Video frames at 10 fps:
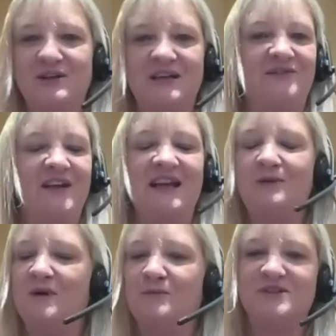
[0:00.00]
if
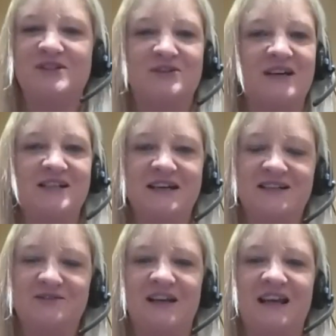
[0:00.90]
anyone wants to reach out
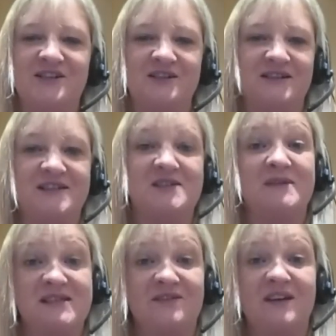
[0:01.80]
in relation to
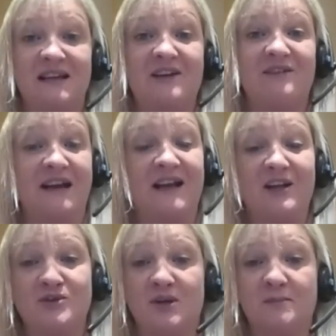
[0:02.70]
specifically around the
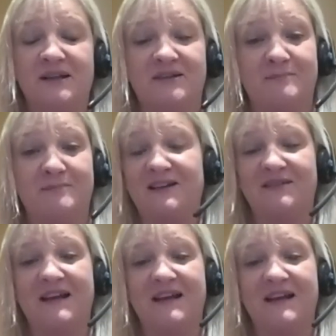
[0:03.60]
electronic bill of
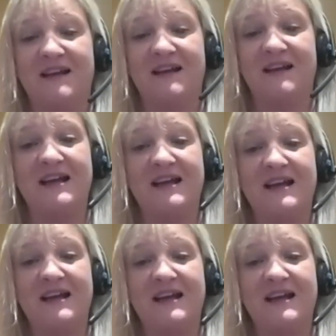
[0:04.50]
lading,
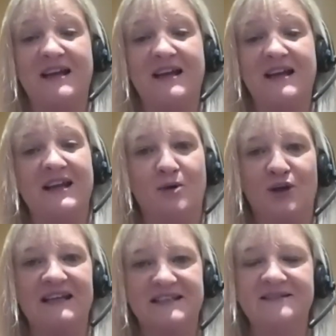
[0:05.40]
I'm on LinkedIn.
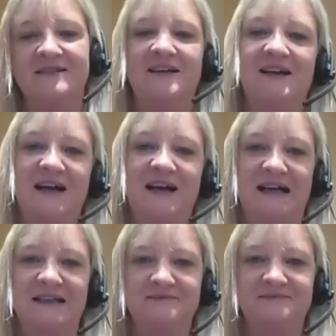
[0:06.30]

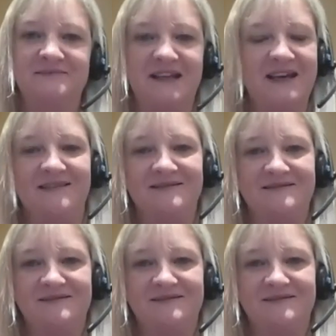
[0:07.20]
Reach out.